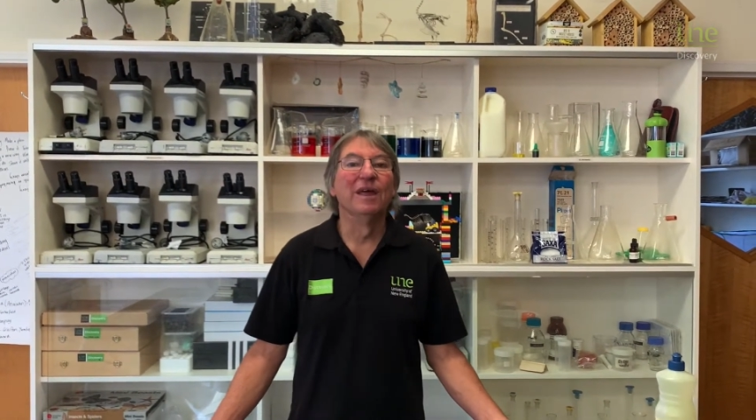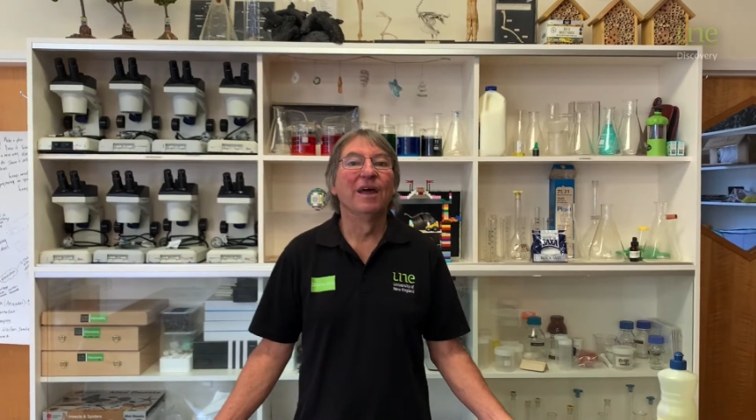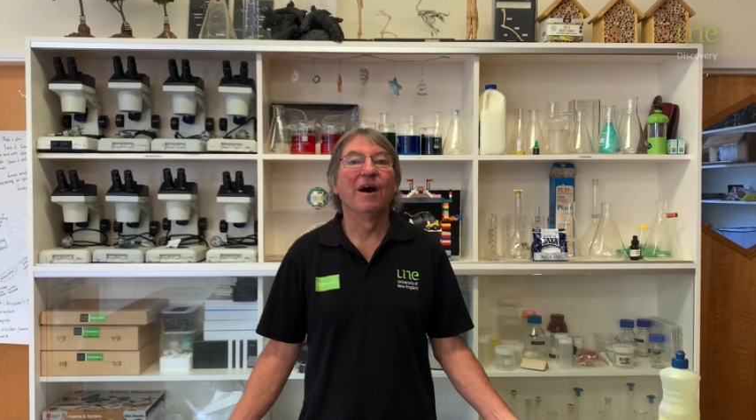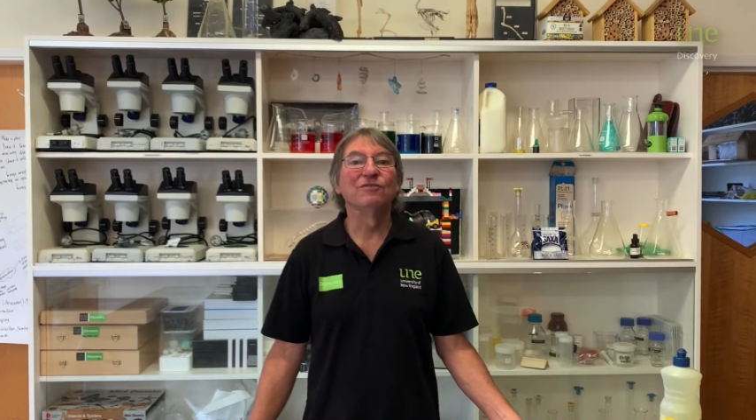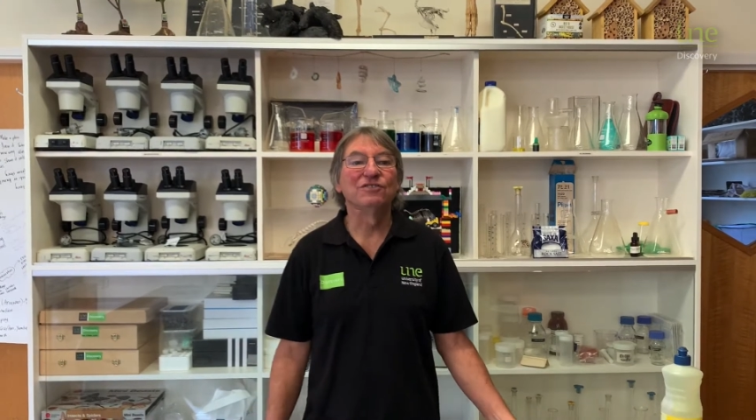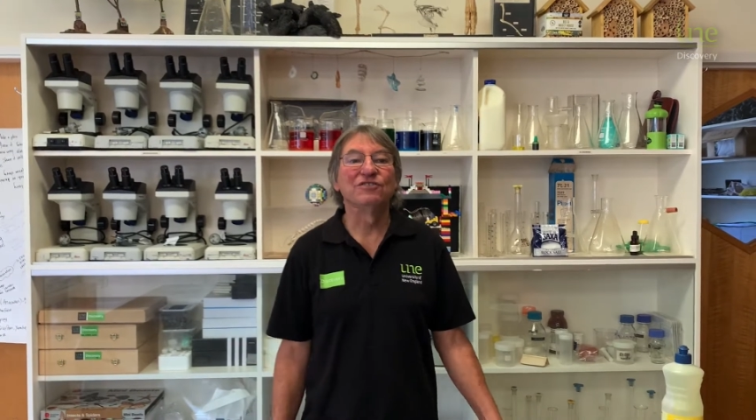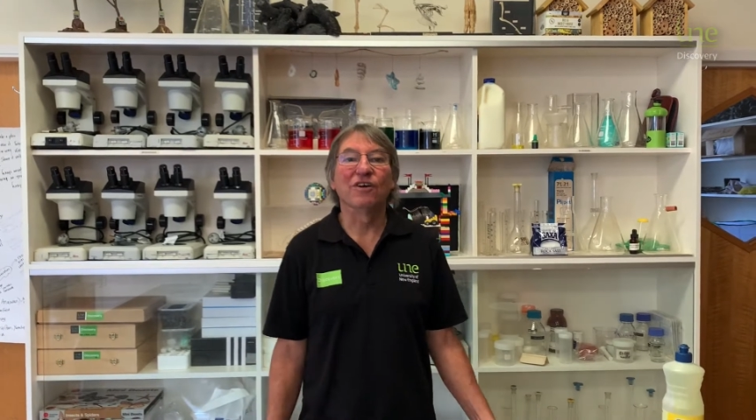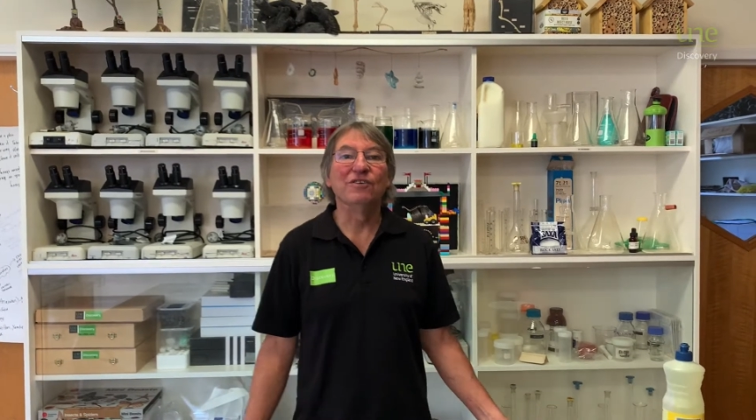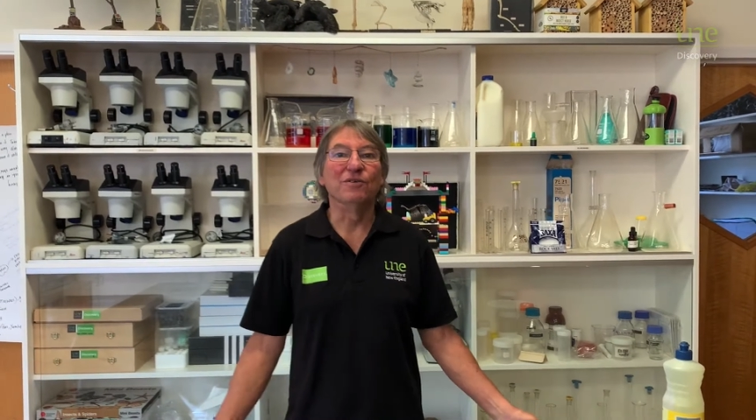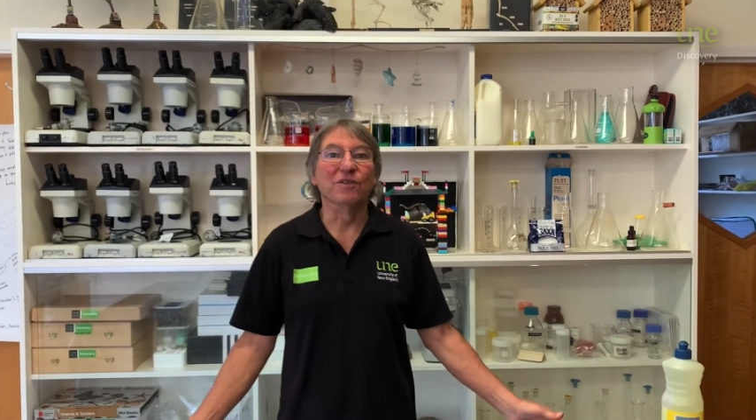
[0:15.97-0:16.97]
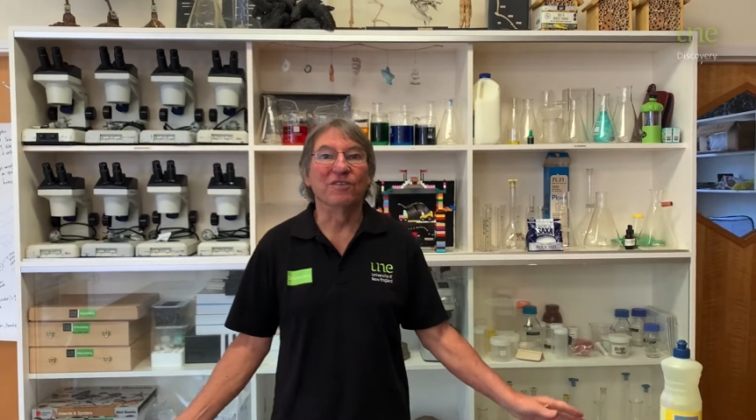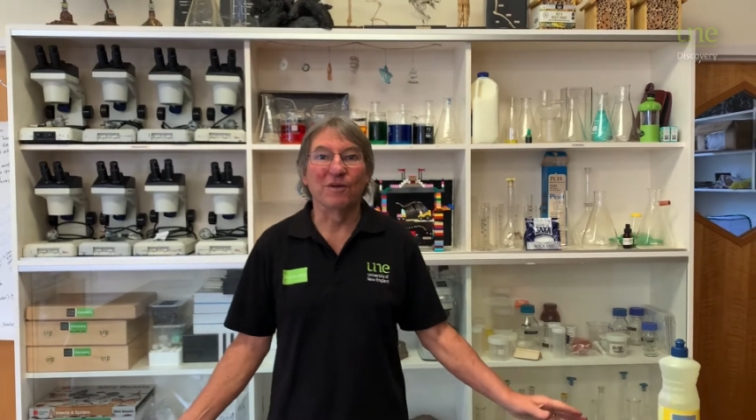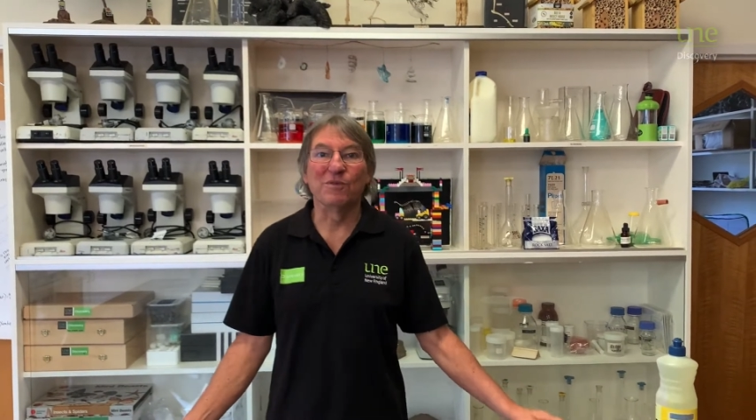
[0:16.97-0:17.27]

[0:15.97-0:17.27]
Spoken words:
I'll just show you some of